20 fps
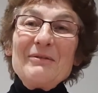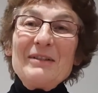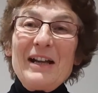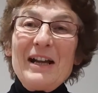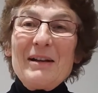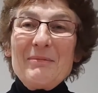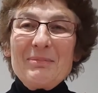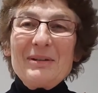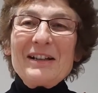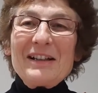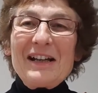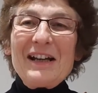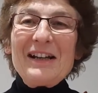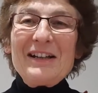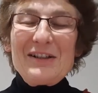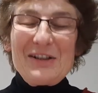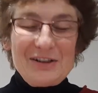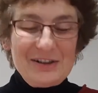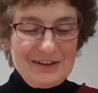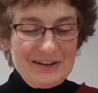
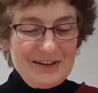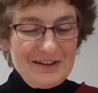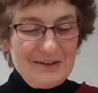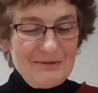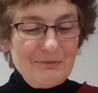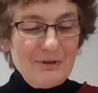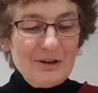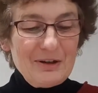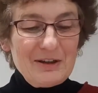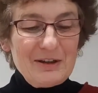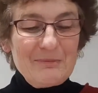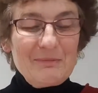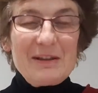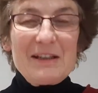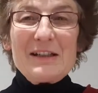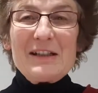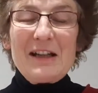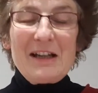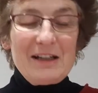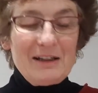applications. What can
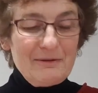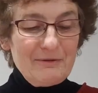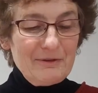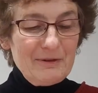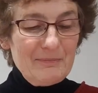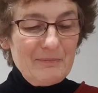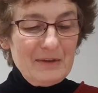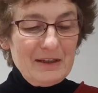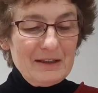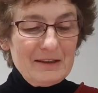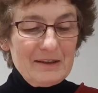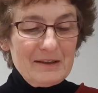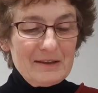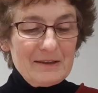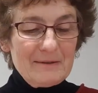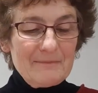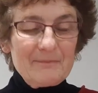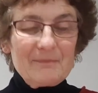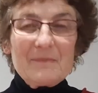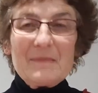we take from
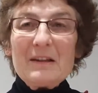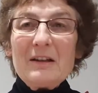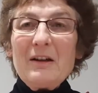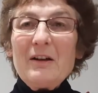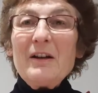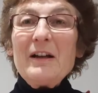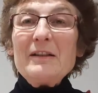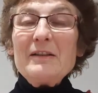this? I